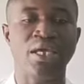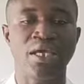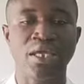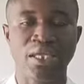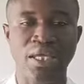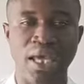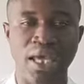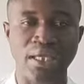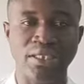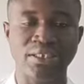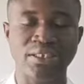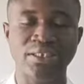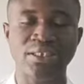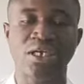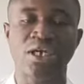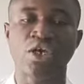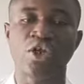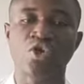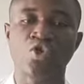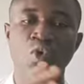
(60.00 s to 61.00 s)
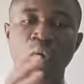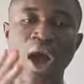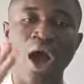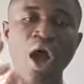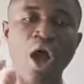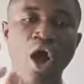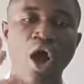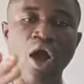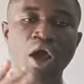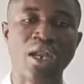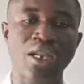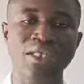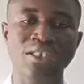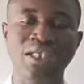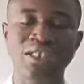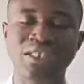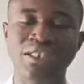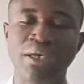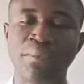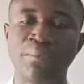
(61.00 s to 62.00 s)
Yes, dual
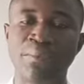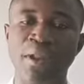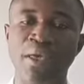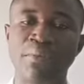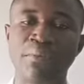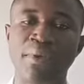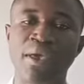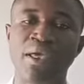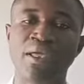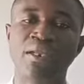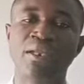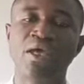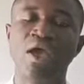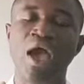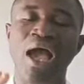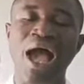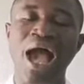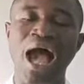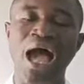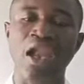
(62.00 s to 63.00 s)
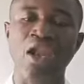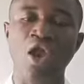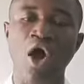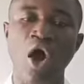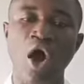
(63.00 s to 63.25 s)
organisms simply mean an